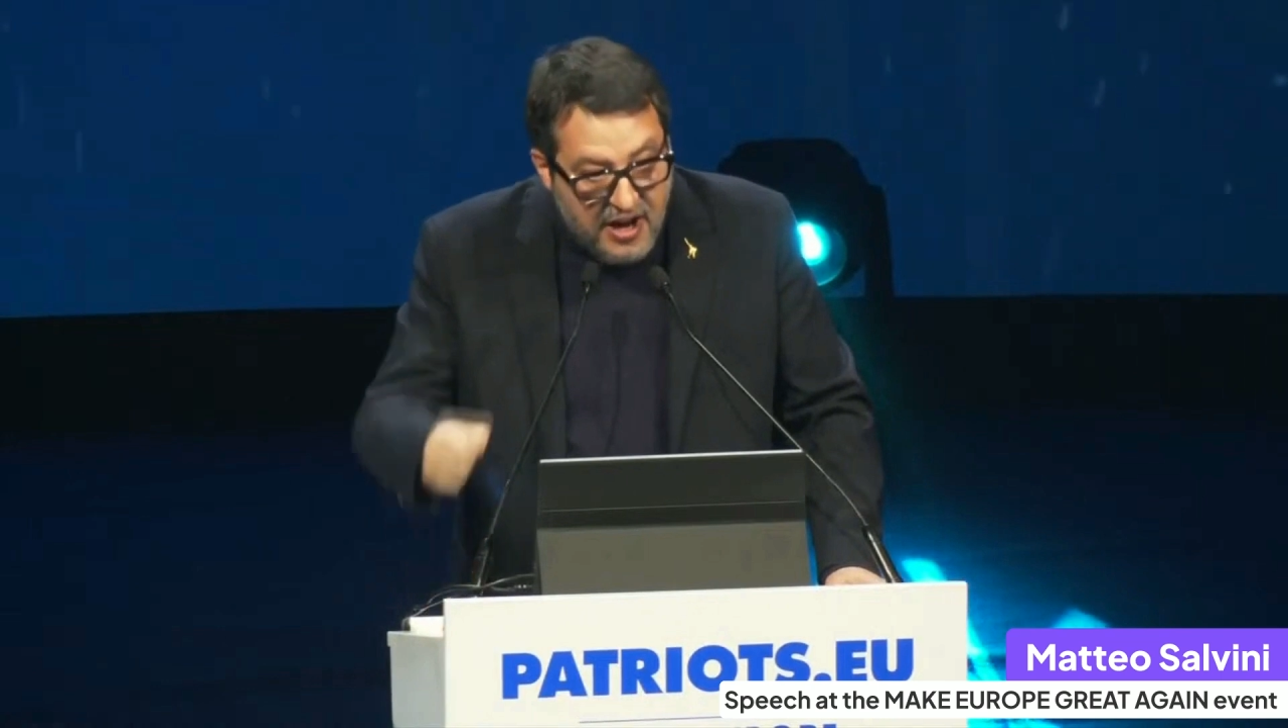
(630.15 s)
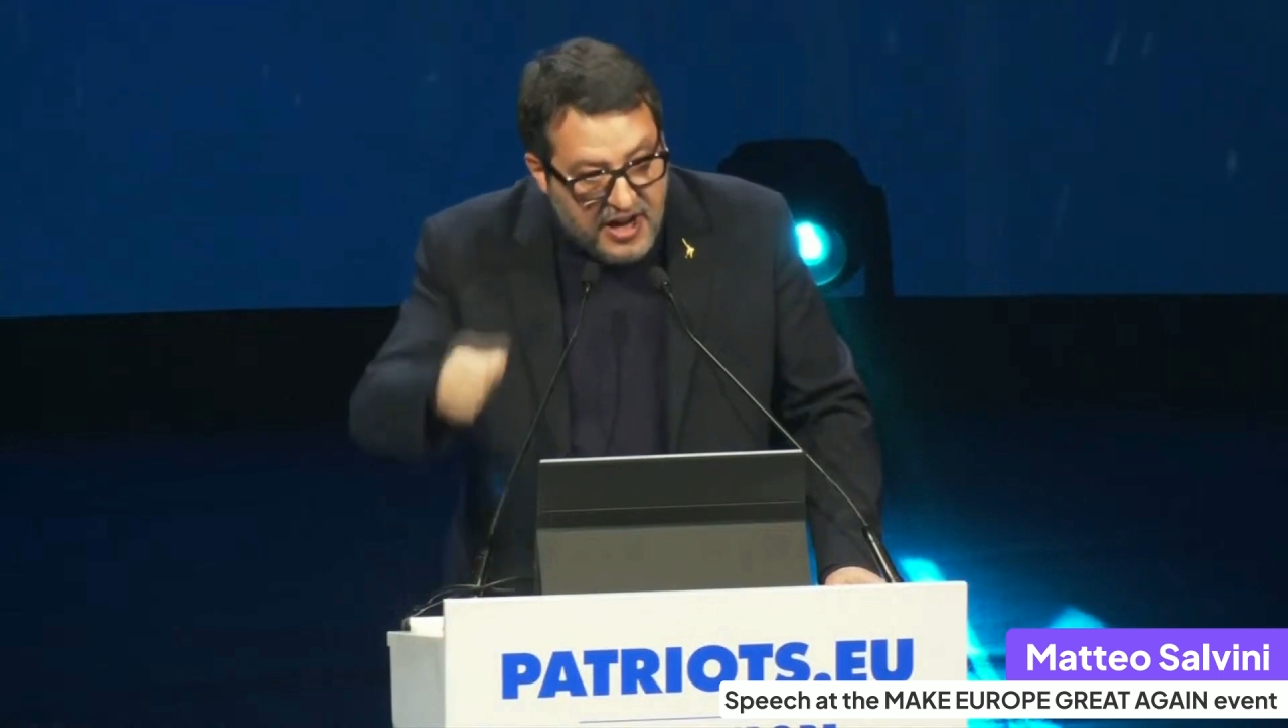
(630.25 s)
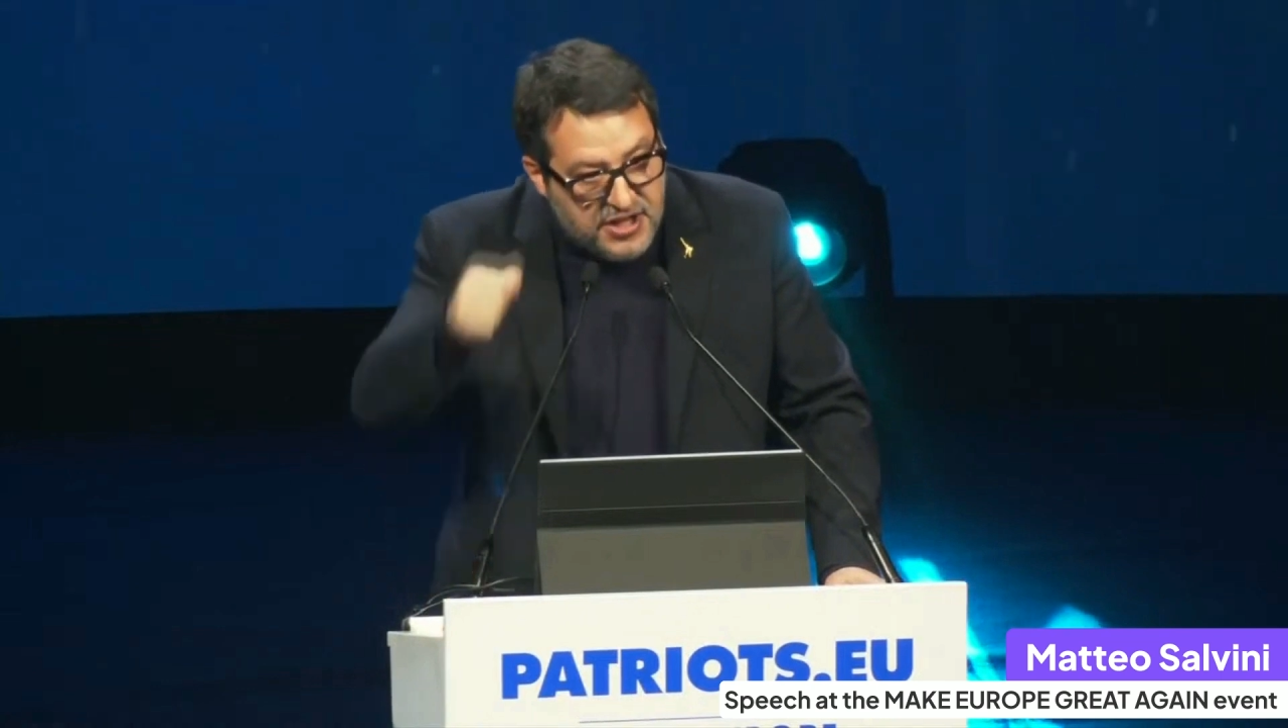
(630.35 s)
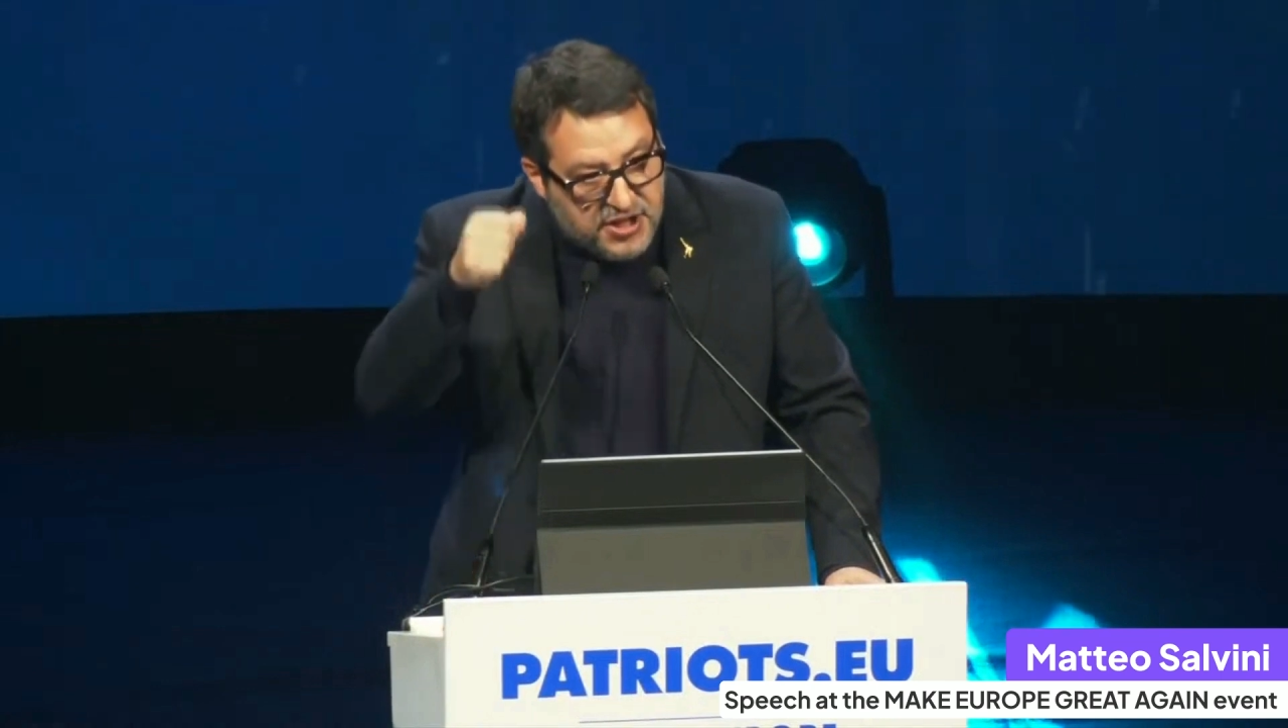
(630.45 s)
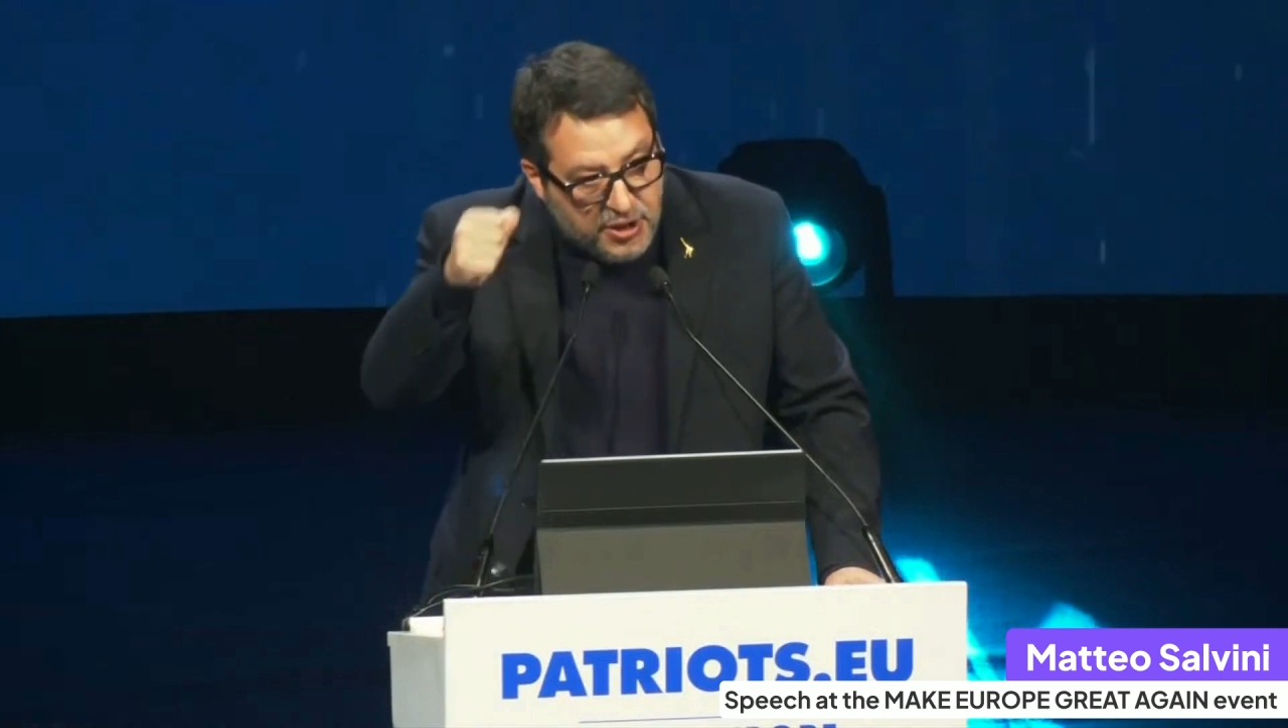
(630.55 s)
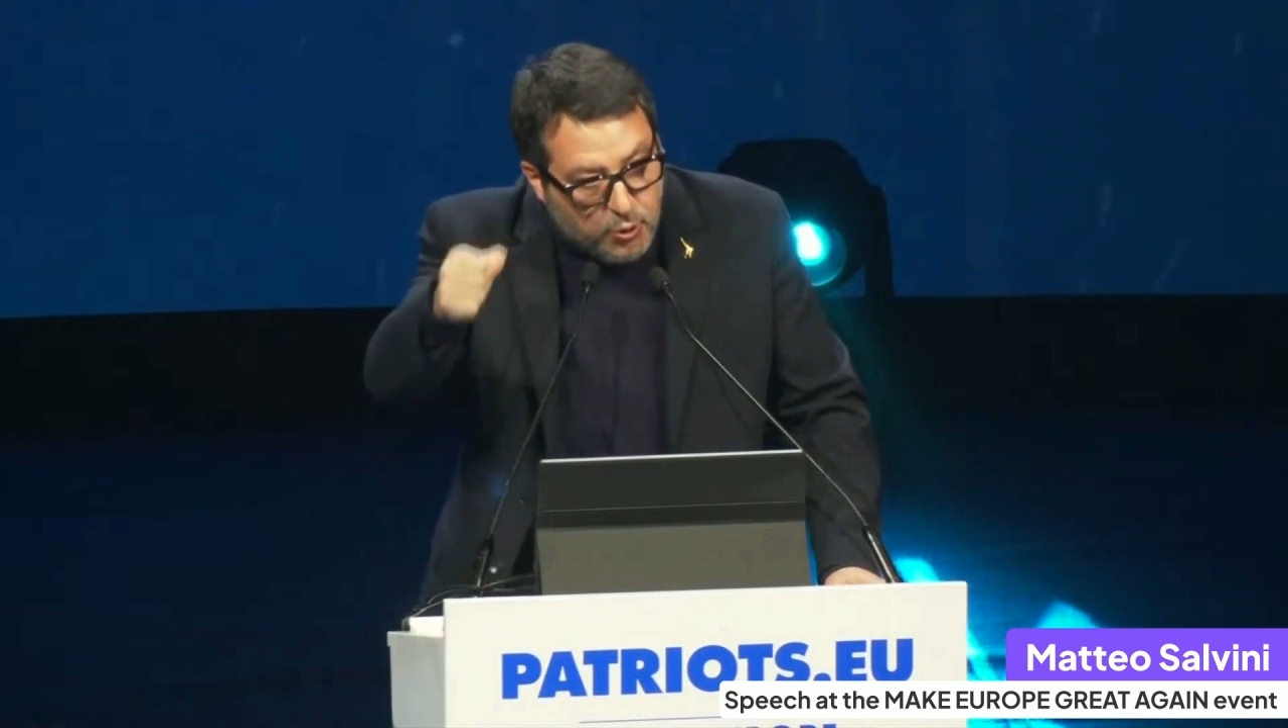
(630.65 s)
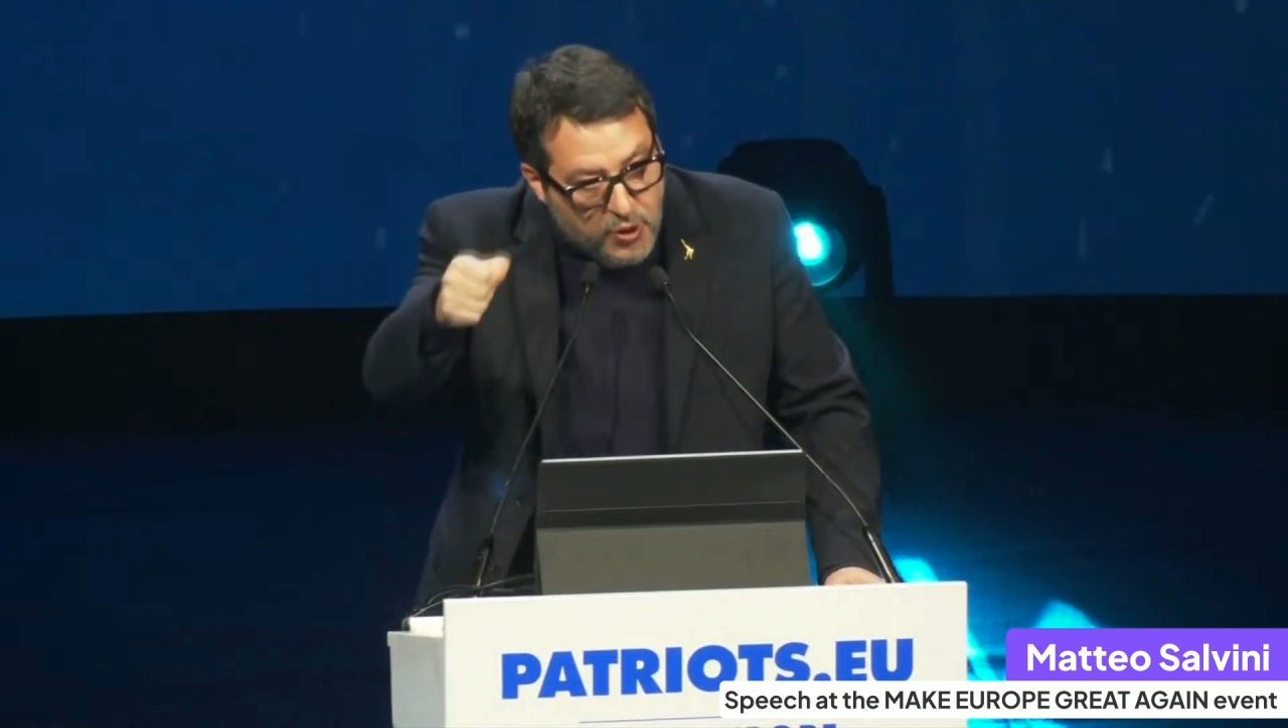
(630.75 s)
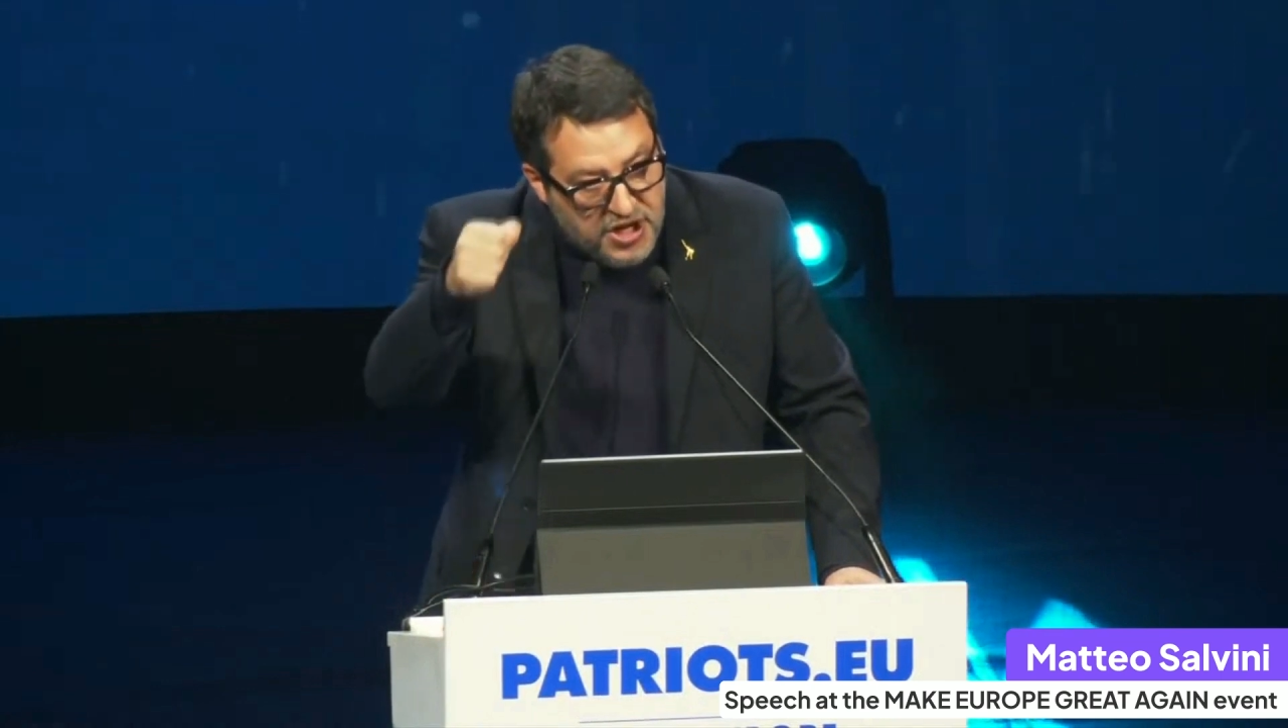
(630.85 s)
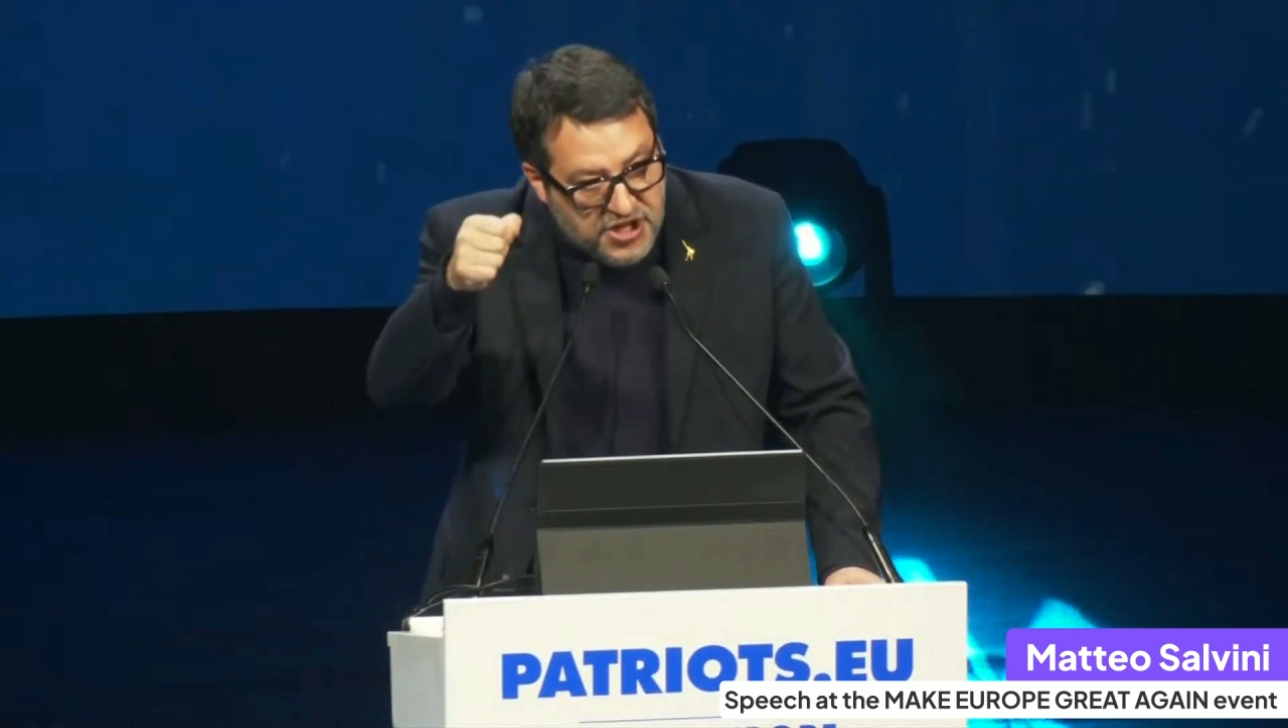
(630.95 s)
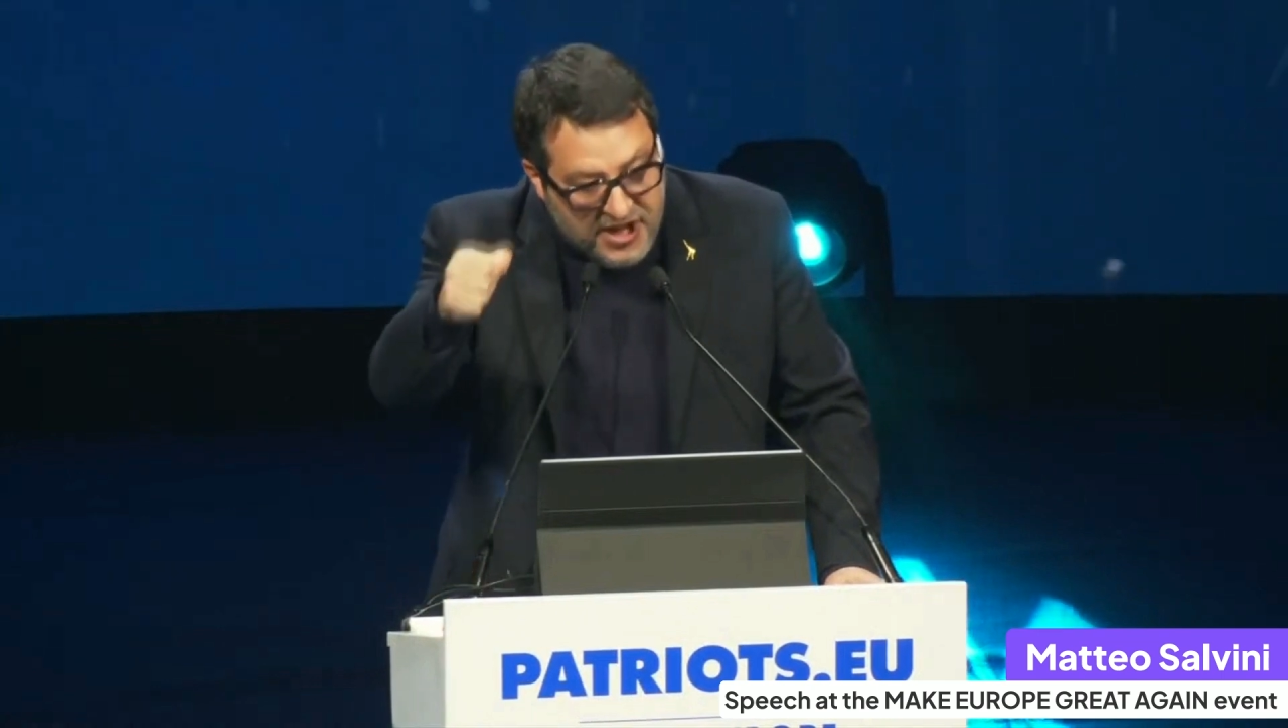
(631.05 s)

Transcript: all the money they